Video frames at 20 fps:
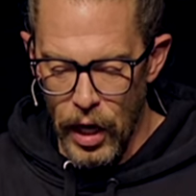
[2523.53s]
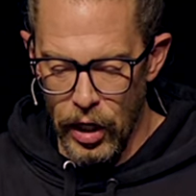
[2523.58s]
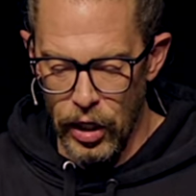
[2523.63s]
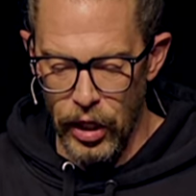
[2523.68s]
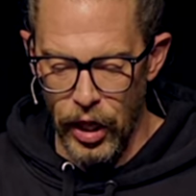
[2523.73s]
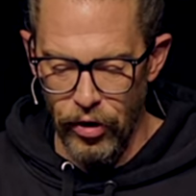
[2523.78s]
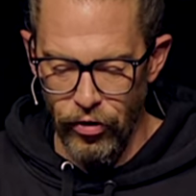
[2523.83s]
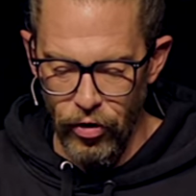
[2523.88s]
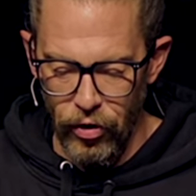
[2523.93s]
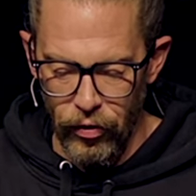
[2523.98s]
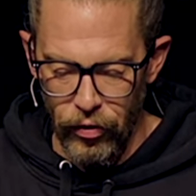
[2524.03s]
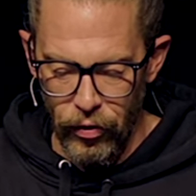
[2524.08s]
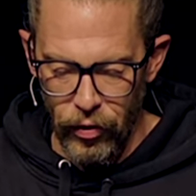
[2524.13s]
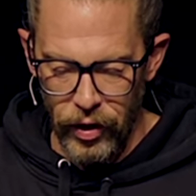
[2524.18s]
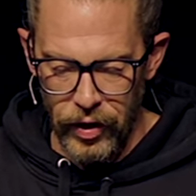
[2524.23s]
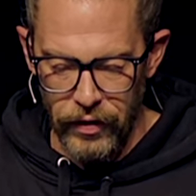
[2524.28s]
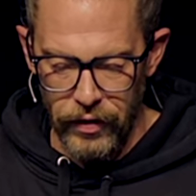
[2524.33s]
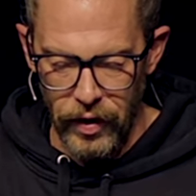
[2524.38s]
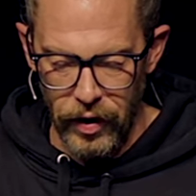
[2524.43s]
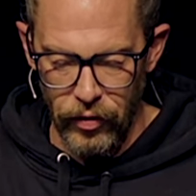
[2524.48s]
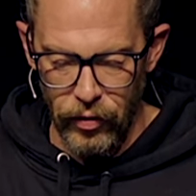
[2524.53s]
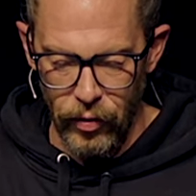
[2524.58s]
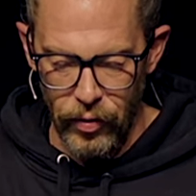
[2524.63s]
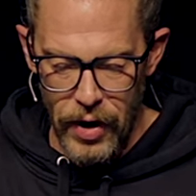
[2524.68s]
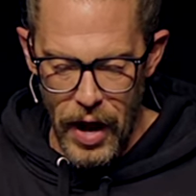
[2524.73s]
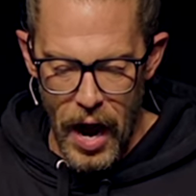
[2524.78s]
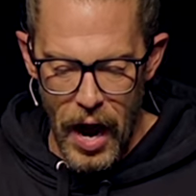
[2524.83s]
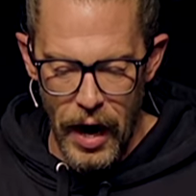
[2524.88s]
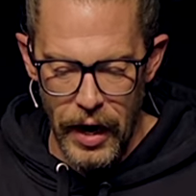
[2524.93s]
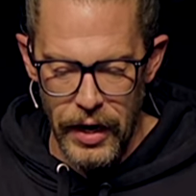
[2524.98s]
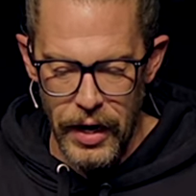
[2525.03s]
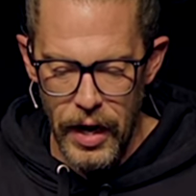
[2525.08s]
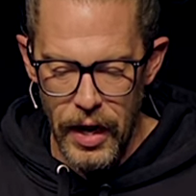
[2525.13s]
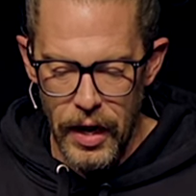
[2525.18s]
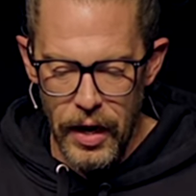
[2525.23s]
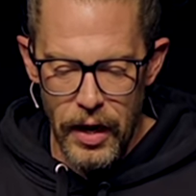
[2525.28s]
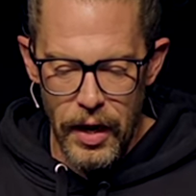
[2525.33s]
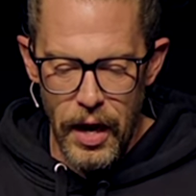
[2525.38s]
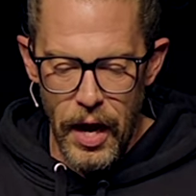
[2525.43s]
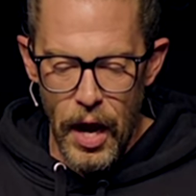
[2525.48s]
Galatians 3:6-9,
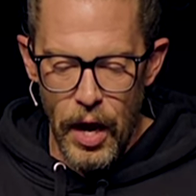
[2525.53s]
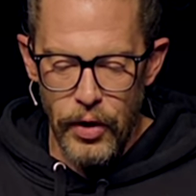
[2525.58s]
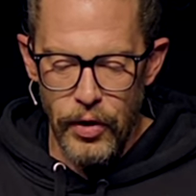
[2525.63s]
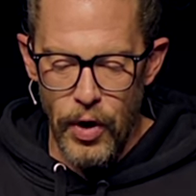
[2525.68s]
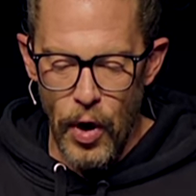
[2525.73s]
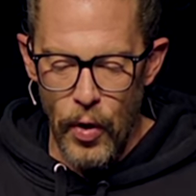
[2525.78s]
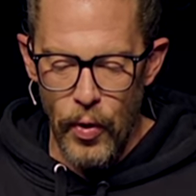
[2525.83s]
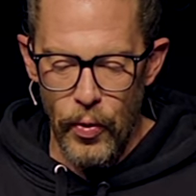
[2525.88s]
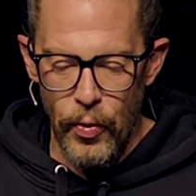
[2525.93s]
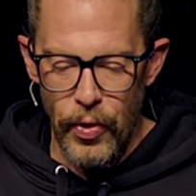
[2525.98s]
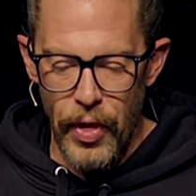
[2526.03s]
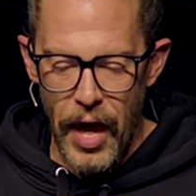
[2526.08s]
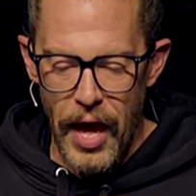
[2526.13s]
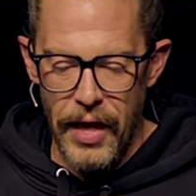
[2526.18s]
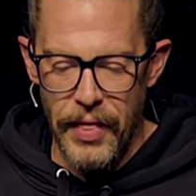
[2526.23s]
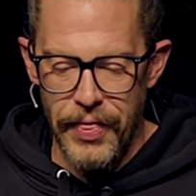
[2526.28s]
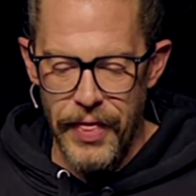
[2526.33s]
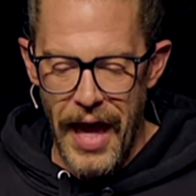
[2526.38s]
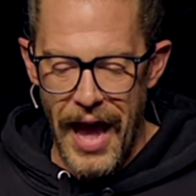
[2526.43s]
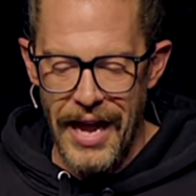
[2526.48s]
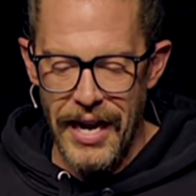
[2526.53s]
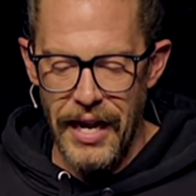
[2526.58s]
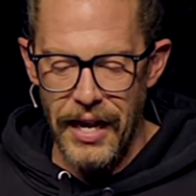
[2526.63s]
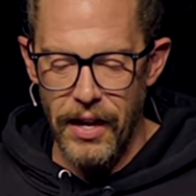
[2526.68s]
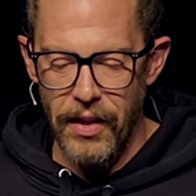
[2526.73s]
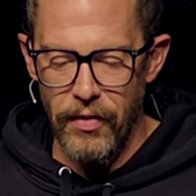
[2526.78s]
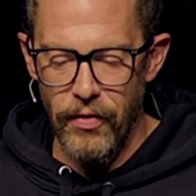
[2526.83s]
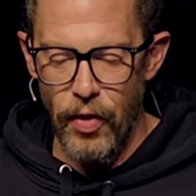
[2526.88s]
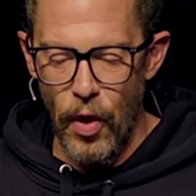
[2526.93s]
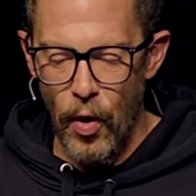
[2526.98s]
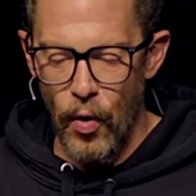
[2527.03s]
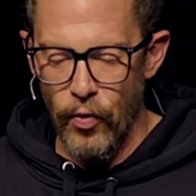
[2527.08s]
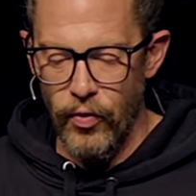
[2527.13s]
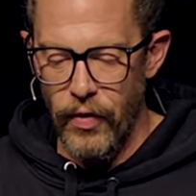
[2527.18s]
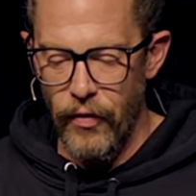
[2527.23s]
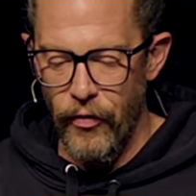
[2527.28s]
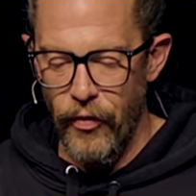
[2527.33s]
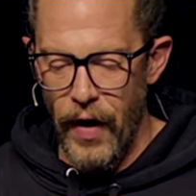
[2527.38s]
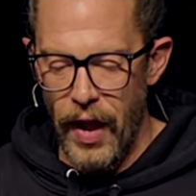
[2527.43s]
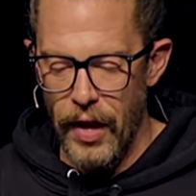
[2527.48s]
know then that it is those
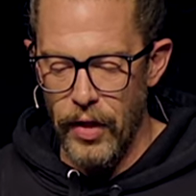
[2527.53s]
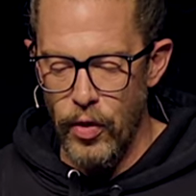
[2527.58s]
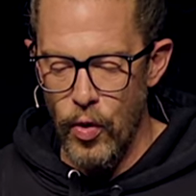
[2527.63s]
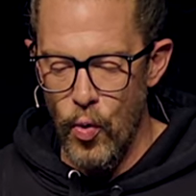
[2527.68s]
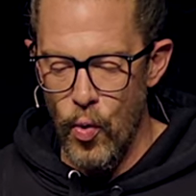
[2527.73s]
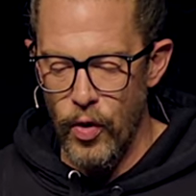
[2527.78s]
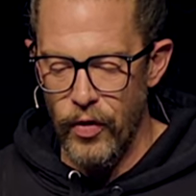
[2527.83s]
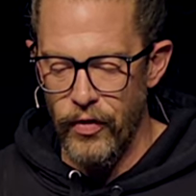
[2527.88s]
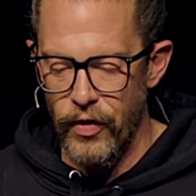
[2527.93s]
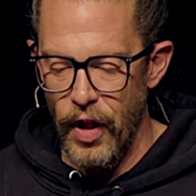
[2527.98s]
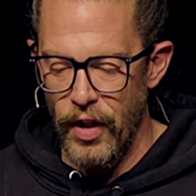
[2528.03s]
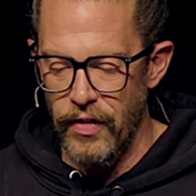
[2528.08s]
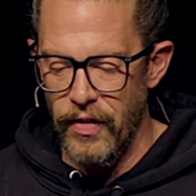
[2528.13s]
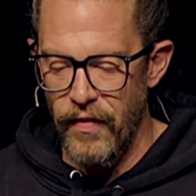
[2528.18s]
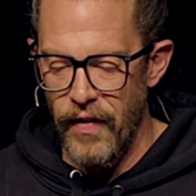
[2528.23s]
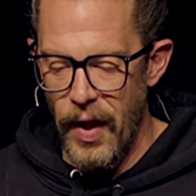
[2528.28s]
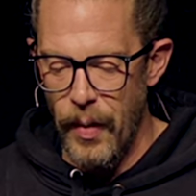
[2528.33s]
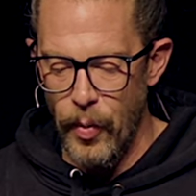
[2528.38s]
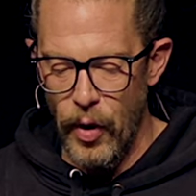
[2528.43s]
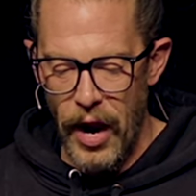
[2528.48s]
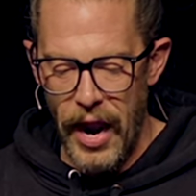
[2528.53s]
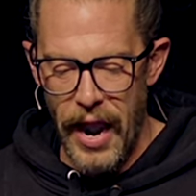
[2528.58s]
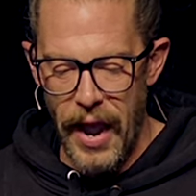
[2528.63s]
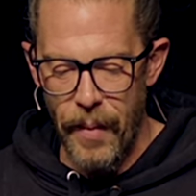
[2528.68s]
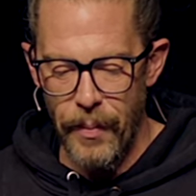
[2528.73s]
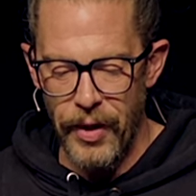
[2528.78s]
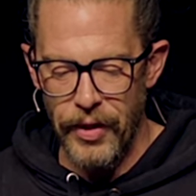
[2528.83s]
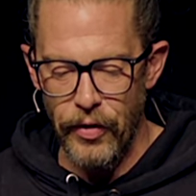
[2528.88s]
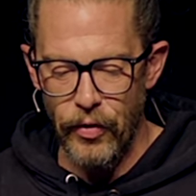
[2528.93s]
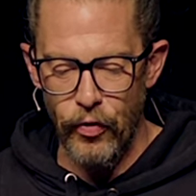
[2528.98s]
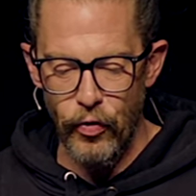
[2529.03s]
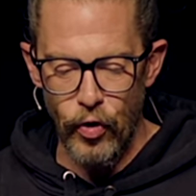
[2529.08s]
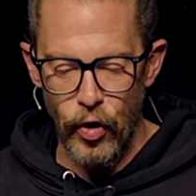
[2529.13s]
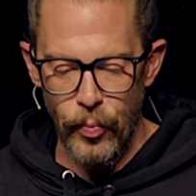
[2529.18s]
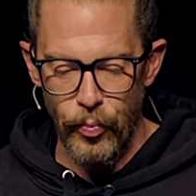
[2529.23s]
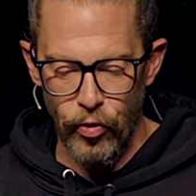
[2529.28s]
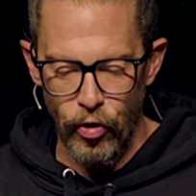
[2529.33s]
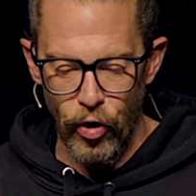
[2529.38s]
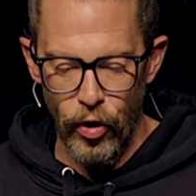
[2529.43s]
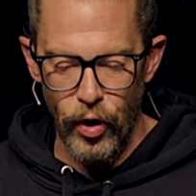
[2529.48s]
of faith who are sons of Abraham, and the
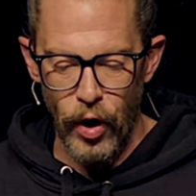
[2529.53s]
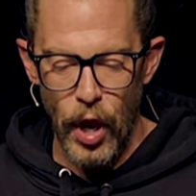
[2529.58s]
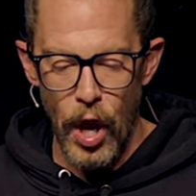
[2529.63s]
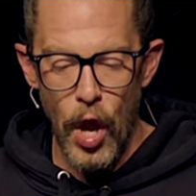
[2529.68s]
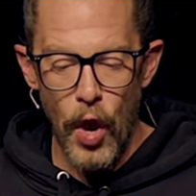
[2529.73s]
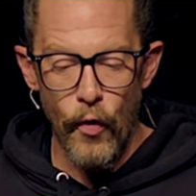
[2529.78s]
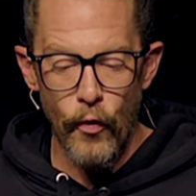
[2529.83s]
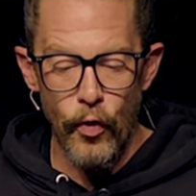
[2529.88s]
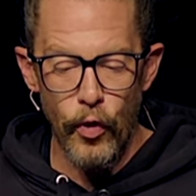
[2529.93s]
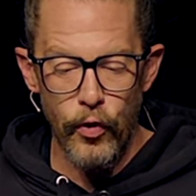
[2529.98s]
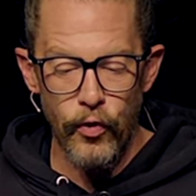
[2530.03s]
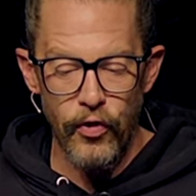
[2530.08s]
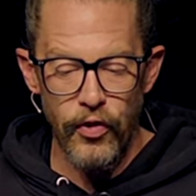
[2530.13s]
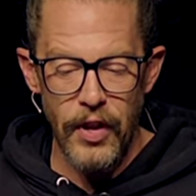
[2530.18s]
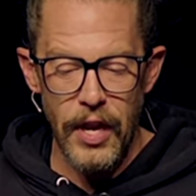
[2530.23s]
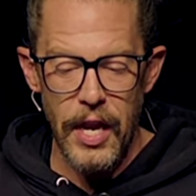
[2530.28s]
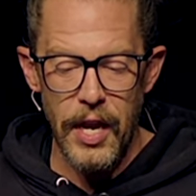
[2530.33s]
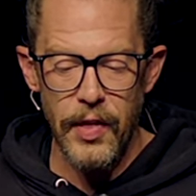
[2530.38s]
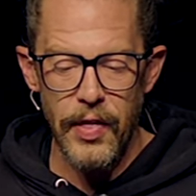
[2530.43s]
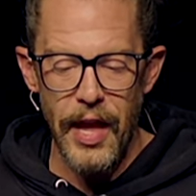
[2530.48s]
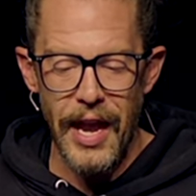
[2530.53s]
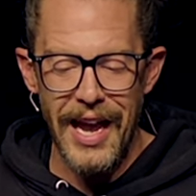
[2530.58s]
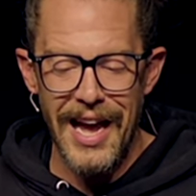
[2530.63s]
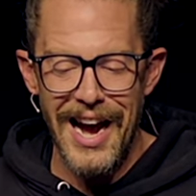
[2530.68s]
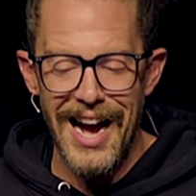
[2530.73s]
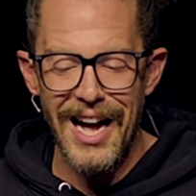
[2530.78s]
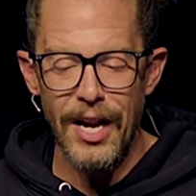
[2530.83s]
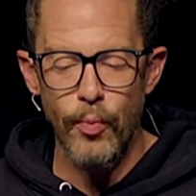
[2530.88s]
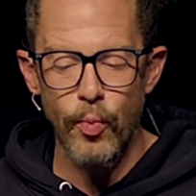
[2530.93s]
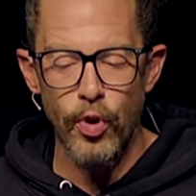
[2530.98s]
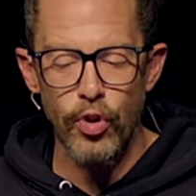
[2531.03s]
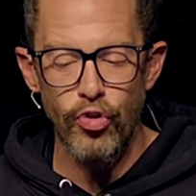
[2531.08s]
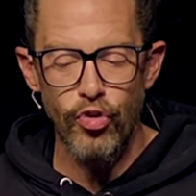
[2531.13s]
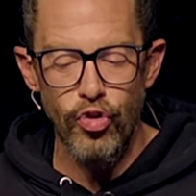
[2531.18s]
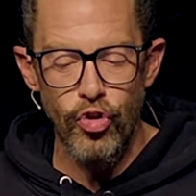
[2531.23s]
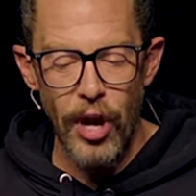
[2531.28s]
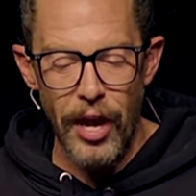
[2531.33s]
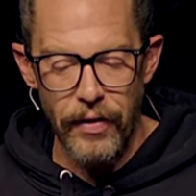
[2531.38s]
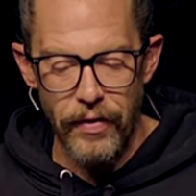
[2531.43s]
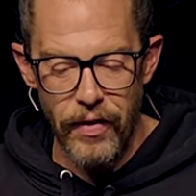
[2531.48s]
scripture, foreseeing that God would
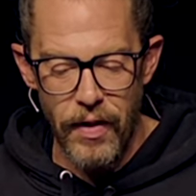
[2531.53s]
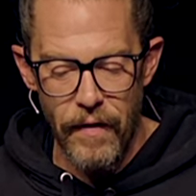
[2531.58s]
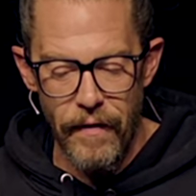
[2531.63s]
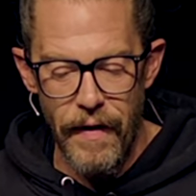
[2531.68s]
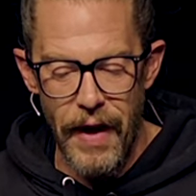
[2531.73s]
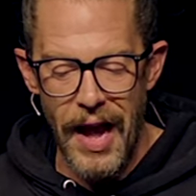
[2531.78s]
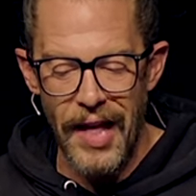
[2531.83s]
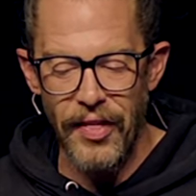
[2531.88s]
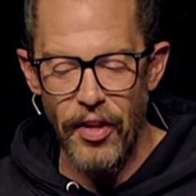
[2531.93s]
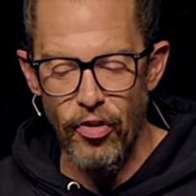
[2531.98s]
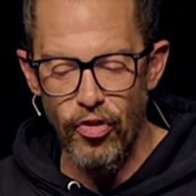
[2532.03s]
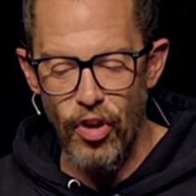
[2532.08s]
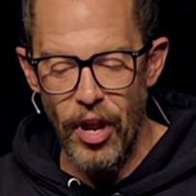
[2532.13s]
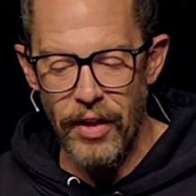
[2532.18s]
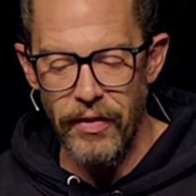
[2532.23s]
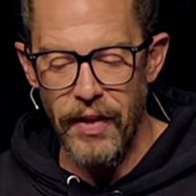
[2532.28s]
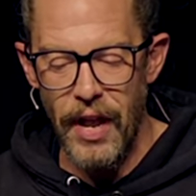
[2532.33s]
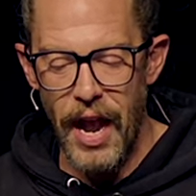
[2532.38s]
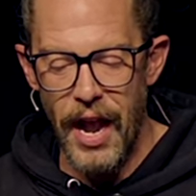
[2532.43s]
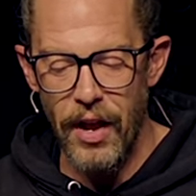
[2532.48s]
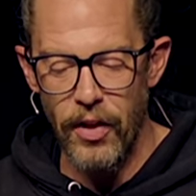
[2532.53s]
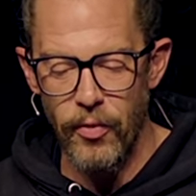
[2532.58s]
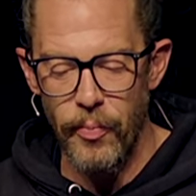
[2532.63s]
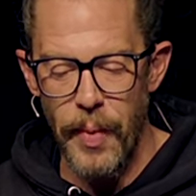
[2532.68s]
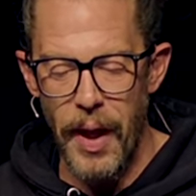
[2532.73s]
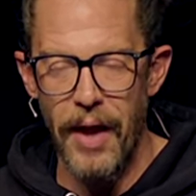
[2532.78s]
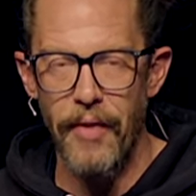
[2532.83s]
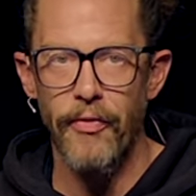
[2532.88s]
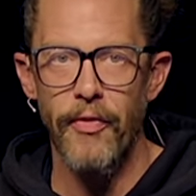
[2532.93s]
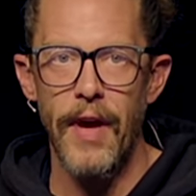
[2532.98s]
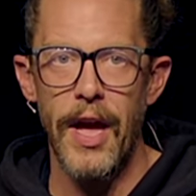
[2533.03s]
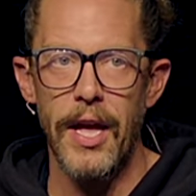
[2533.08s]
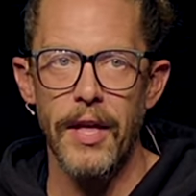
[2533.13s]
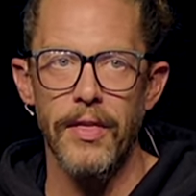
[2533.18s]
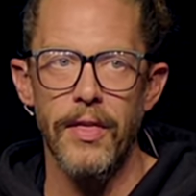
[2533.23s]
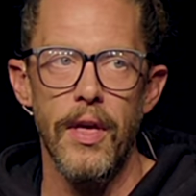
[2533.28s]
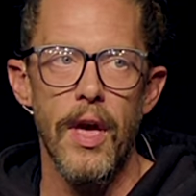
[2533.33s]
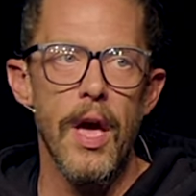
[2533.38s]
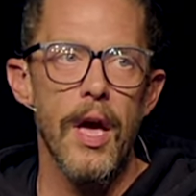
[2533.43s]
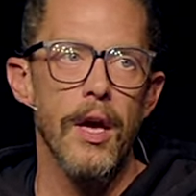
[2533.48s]
justify the Gentiles by
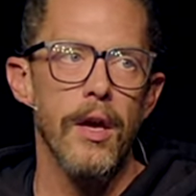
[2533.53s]
faith.